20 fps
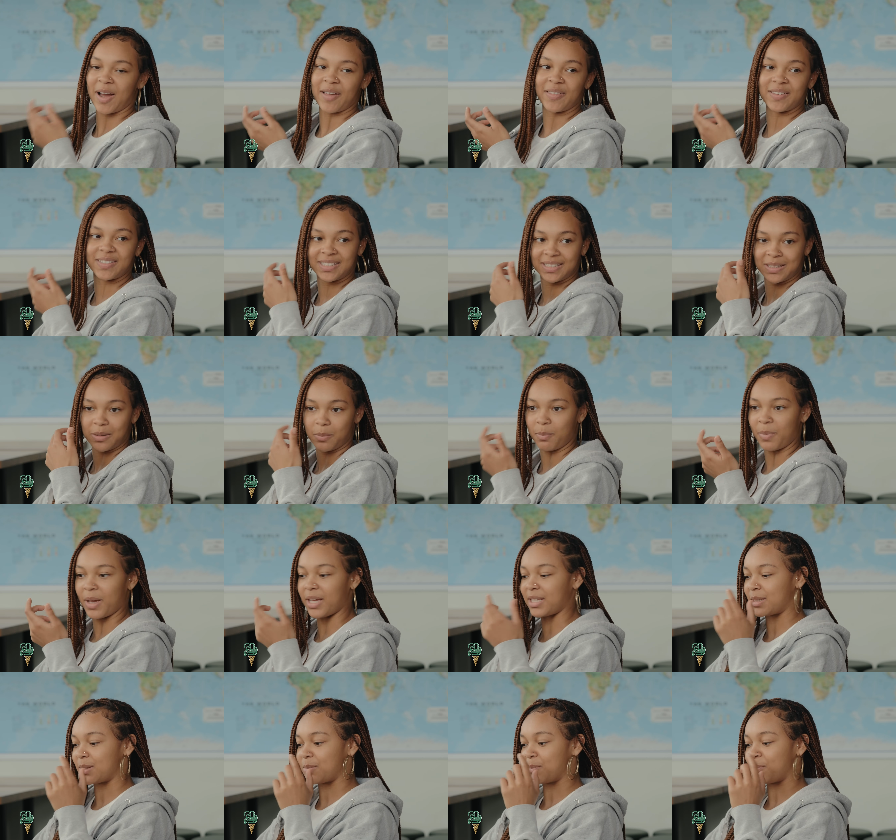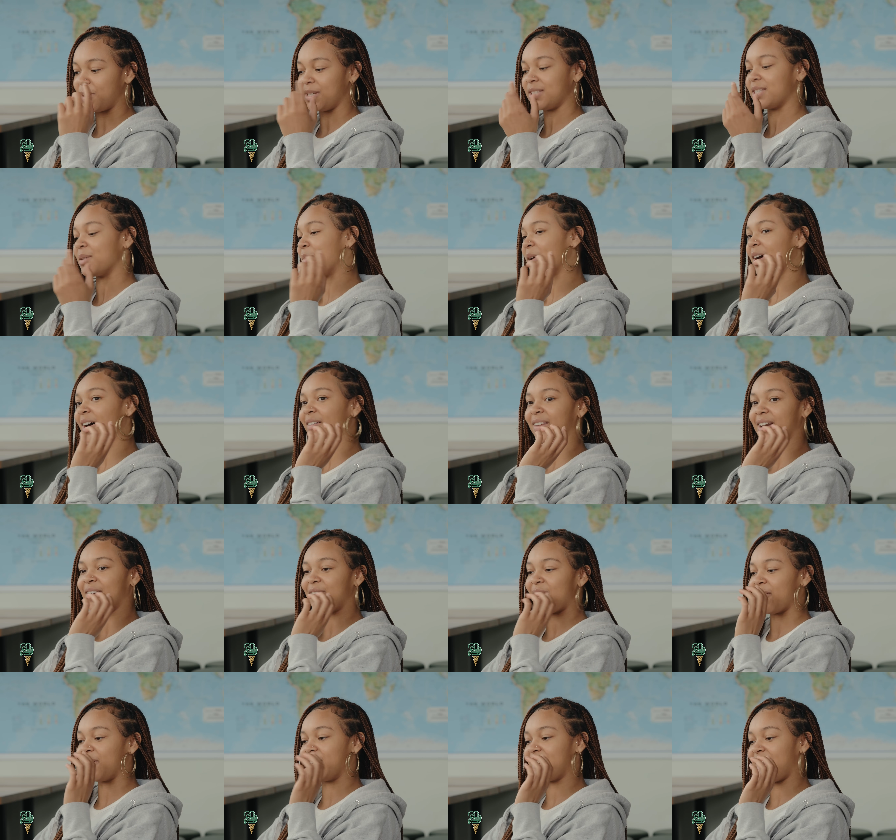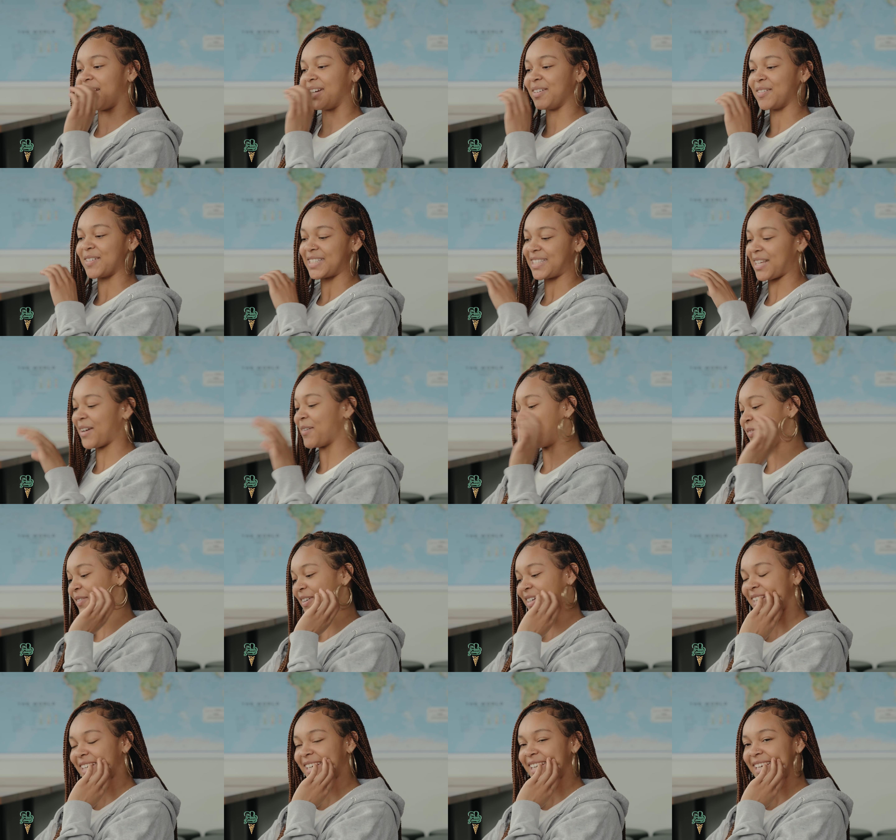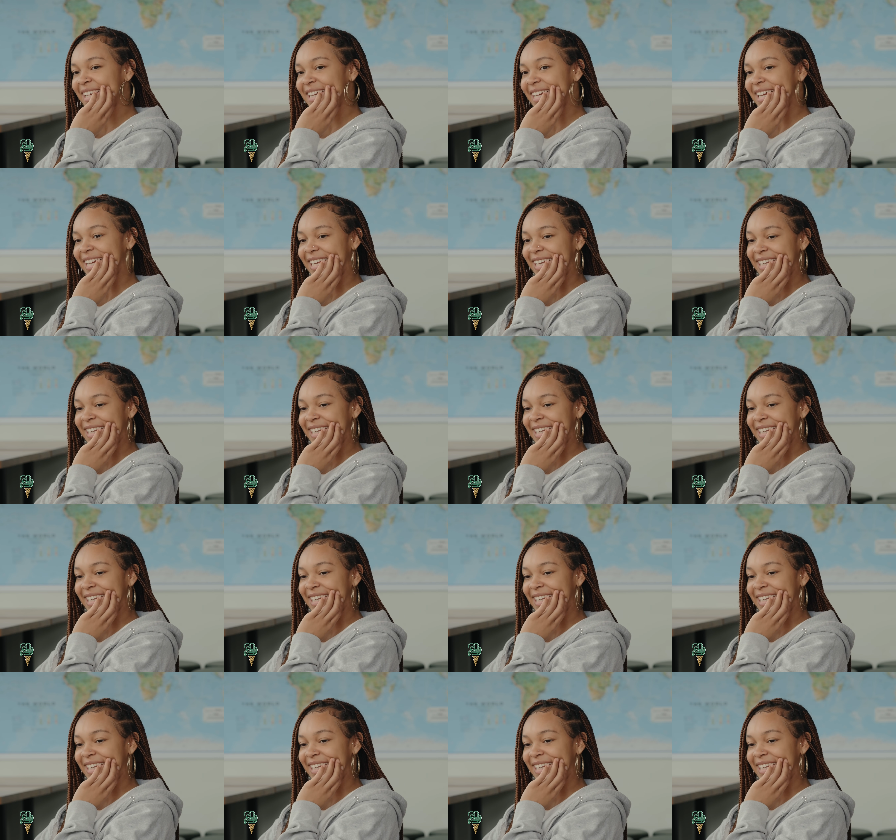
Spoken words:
wow, this is the best piece of mail that I've ever gotten. It was so pretty,